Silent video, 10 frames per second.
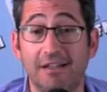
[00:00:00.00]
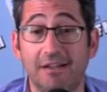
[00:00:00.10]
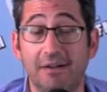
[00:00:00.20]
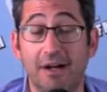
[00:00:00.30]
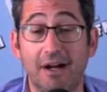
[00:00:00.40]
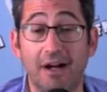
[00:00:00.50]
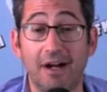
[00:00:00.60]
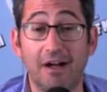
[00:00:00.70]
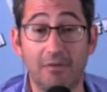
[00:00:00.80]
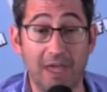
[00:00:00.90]

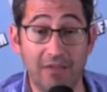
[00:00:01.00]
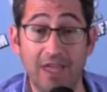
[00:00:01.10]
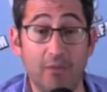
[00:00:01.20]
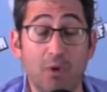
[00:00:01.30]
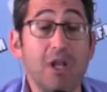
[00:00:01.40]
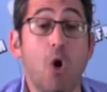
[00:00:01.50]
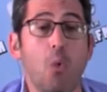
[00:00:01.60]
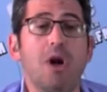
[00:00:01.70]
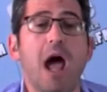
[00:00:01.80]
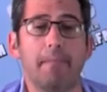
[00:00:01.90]
We're
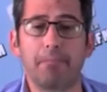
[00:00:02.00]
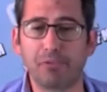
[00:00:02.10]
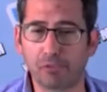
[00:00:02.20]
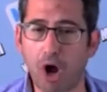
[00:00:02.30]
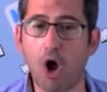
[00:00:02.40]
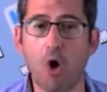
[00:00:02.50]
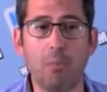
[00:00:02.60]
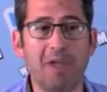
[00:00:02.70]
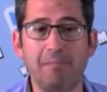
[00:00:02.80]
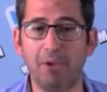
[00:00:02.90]
not pro
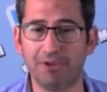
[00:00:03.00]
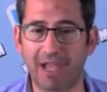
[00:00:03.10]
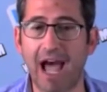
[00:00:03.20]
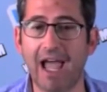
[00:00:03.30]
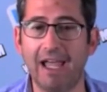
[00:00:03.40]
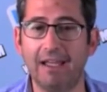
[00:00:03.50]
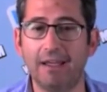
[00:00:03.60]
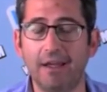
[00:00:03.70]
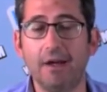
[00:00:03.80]
people dying.